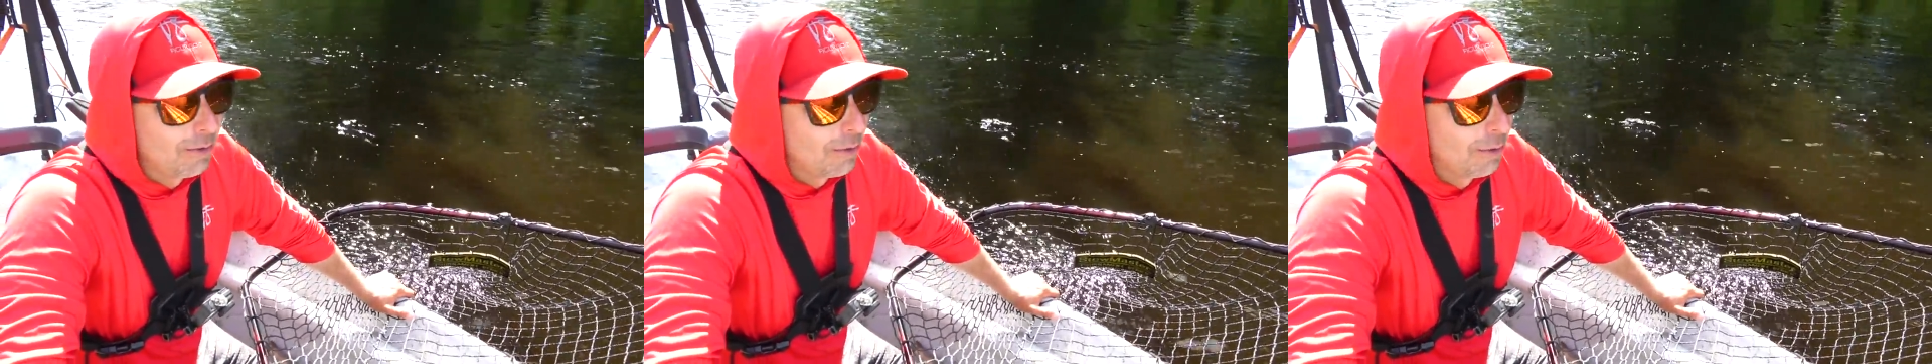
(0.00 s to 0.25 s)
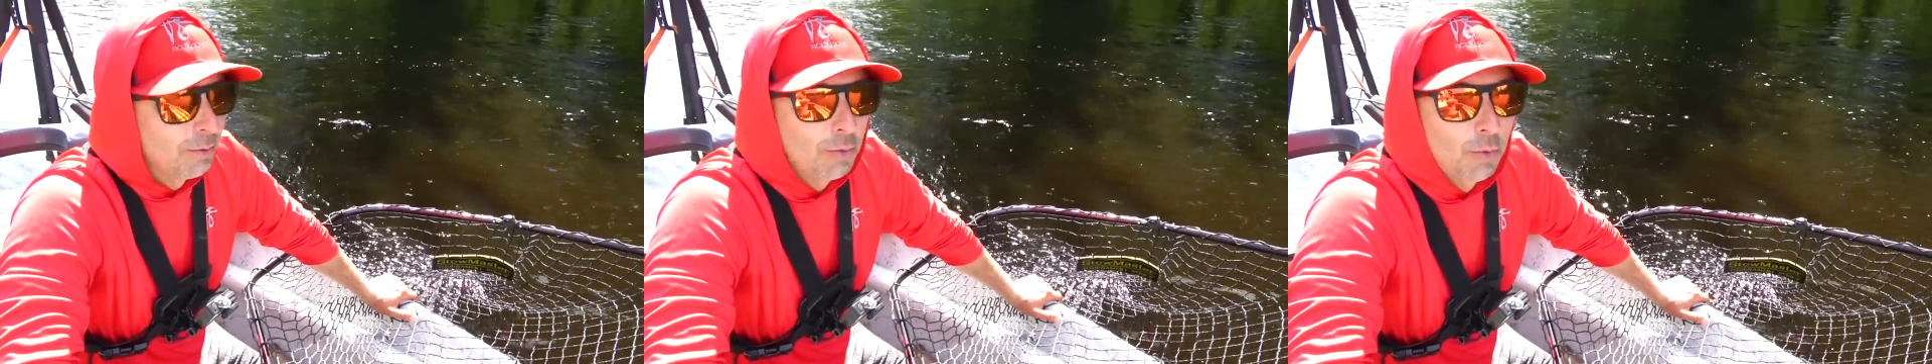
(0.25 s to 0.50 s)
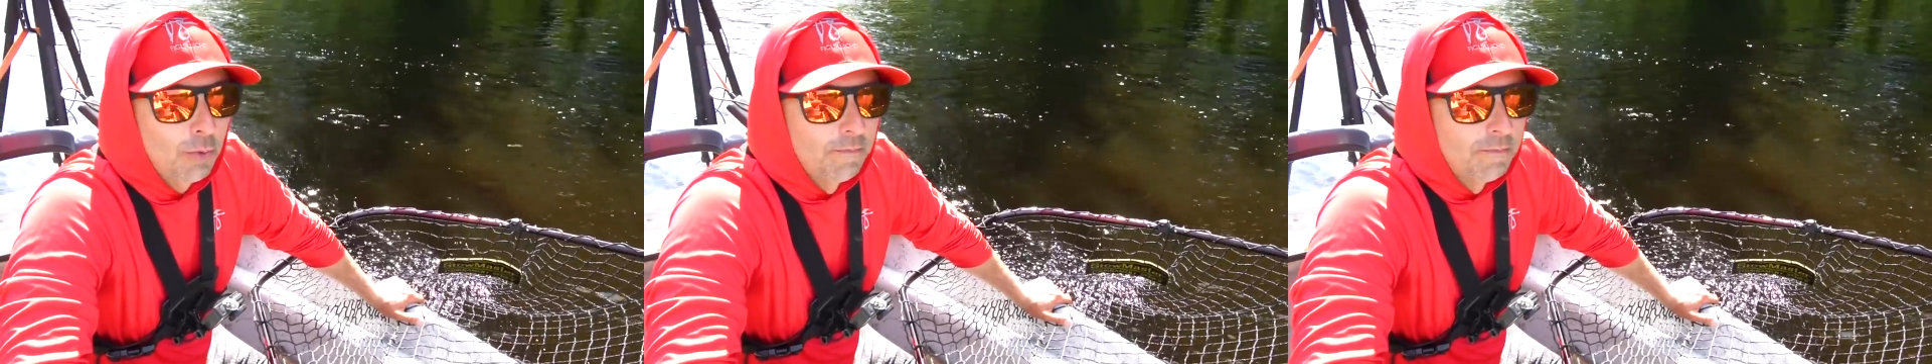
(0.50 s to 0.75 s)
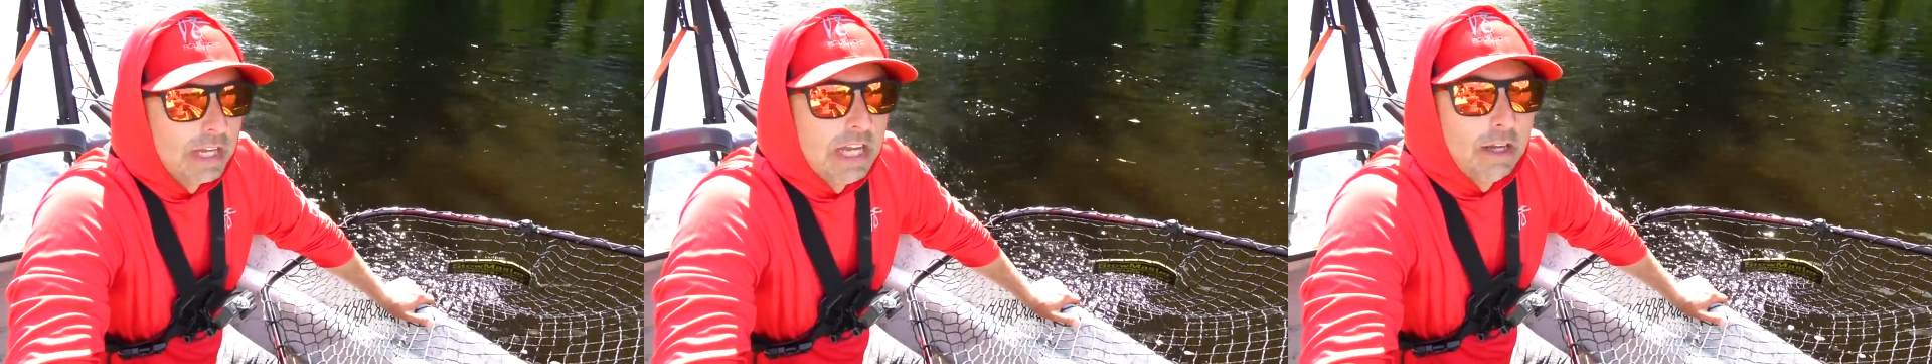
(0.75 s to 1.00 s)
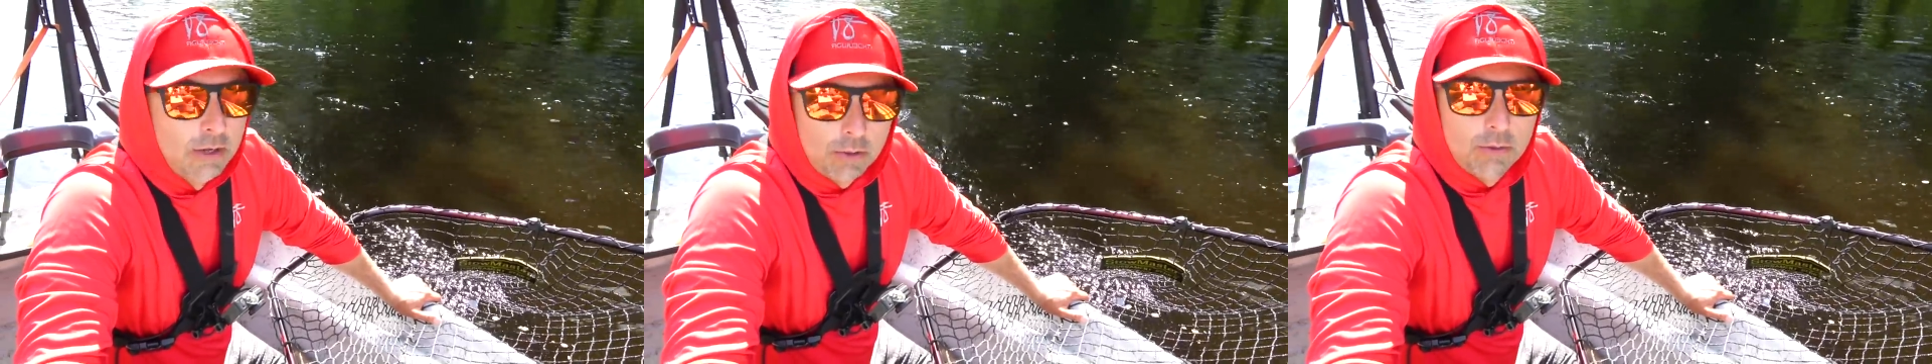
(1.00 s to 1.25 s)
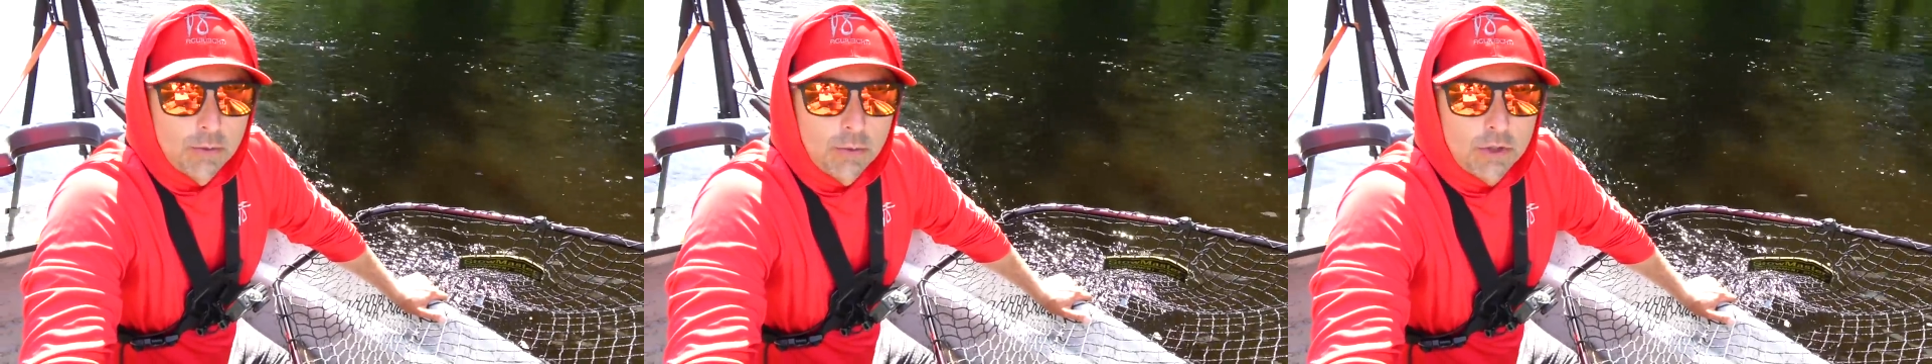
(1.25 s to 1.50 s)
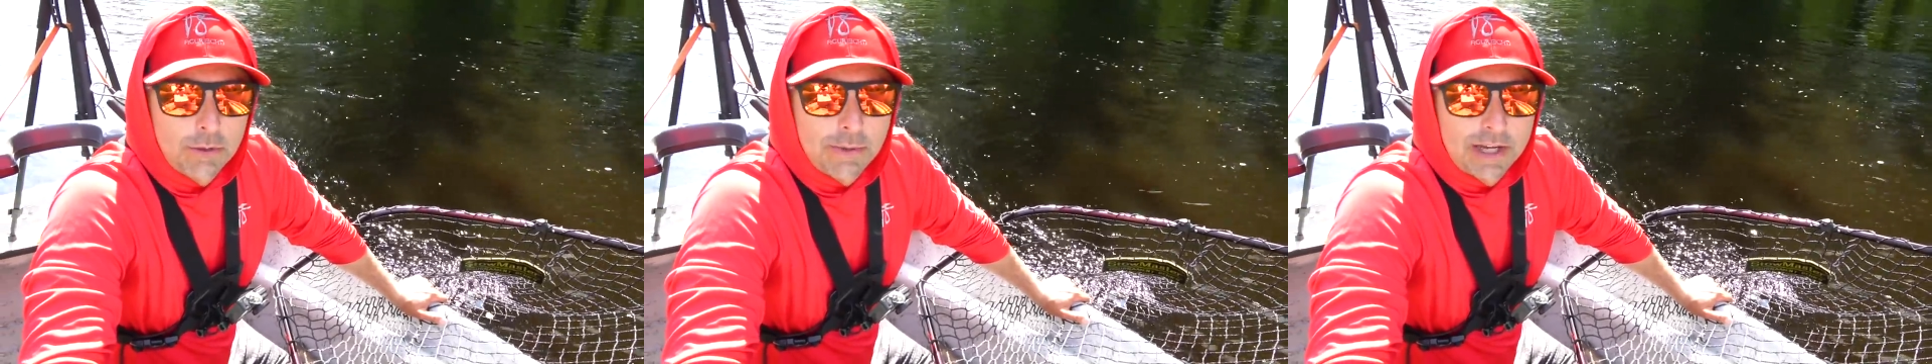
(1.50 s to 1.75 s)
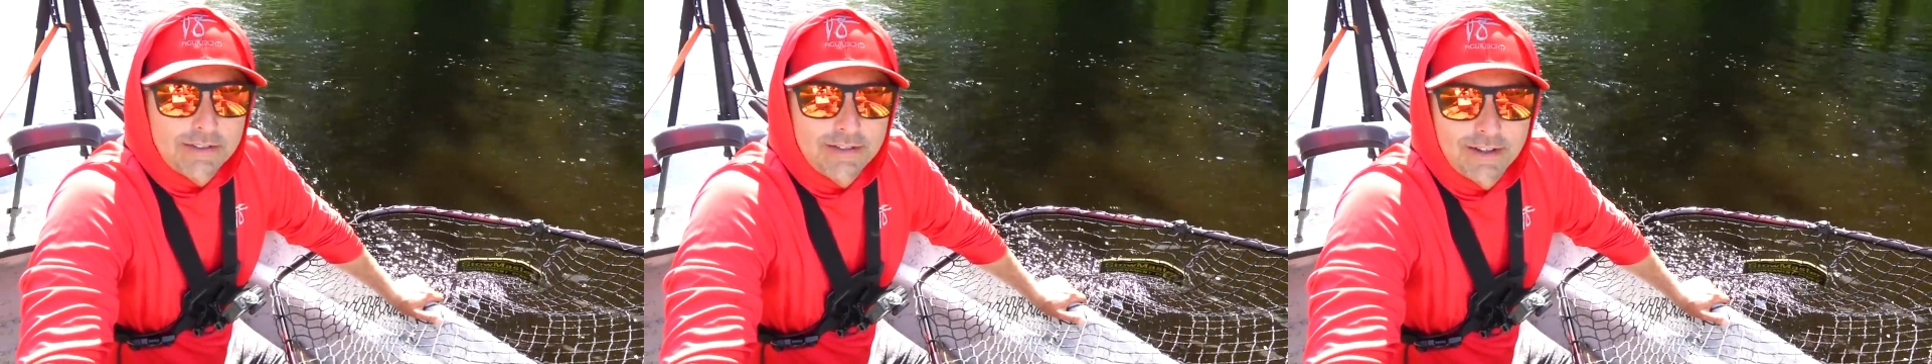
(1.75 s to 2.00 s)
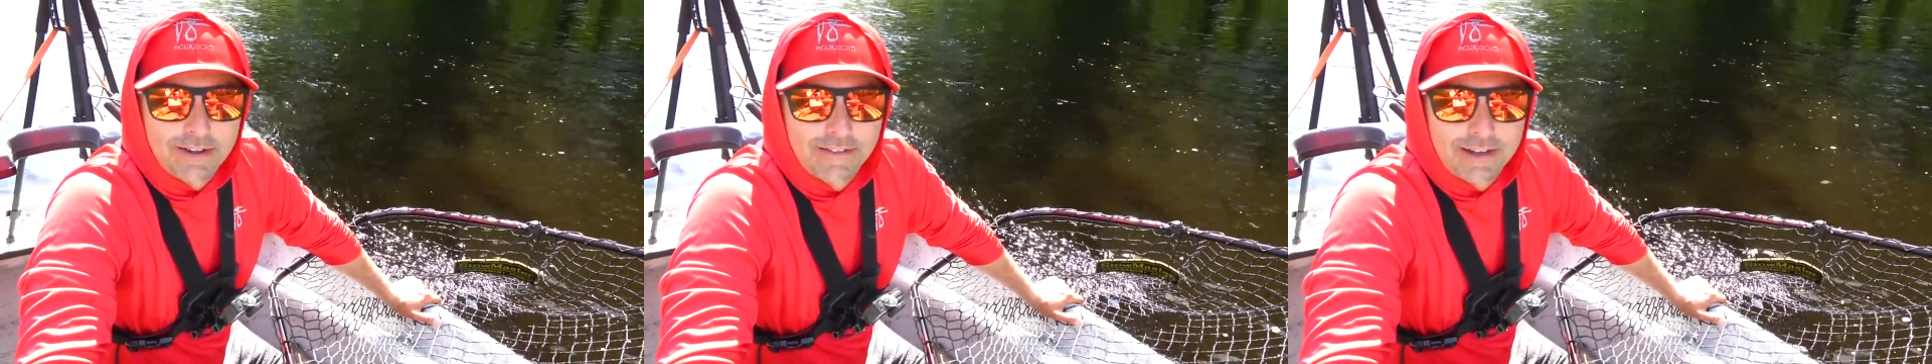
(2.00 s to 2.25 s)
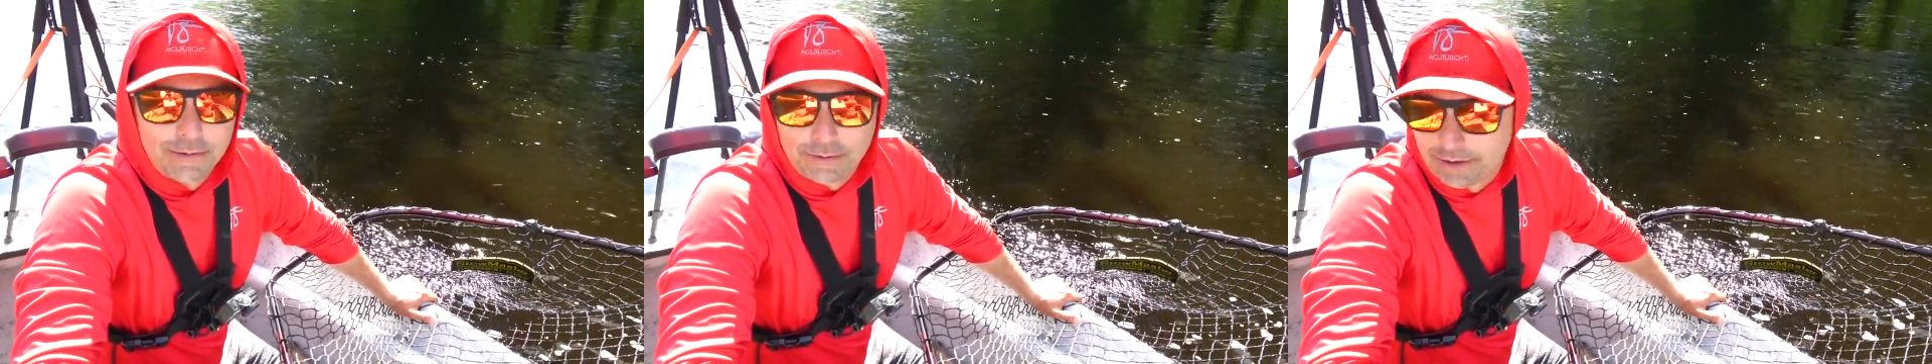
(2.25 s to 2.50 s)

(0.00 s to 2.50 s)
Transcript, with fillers: so we'll get back to you on that